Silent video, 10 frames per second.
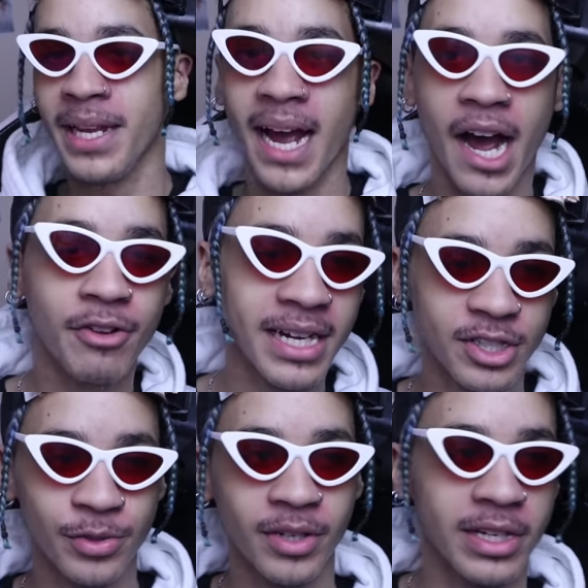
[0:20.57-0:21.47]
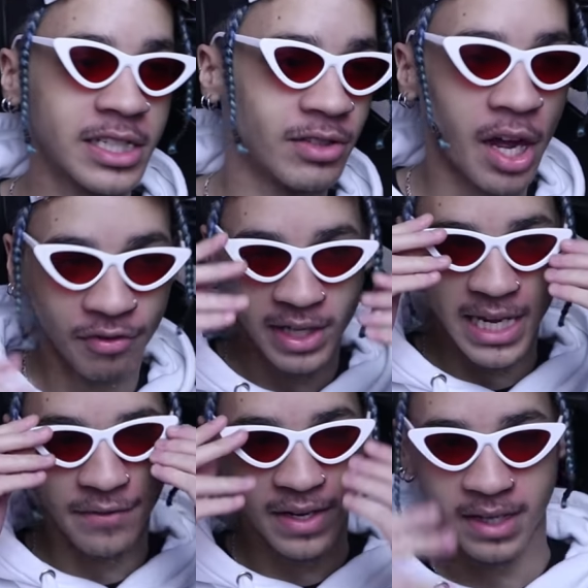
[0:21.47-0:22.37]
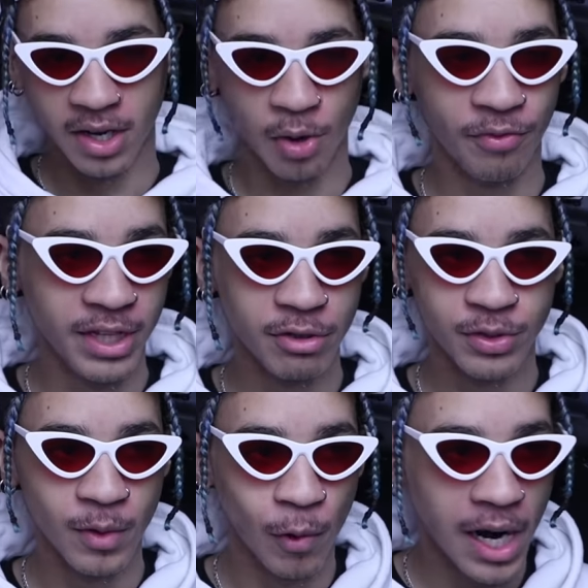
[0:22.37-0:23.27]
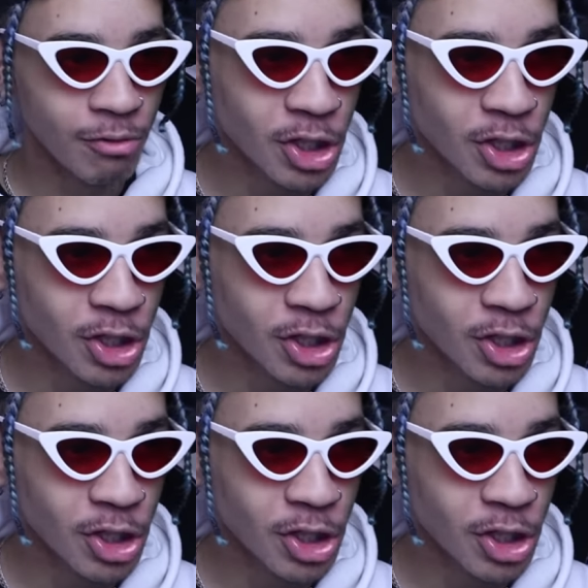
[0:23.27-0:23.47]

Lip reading: But yeah, how are you guys doing on this lovely evening? Hopefully you're doing well.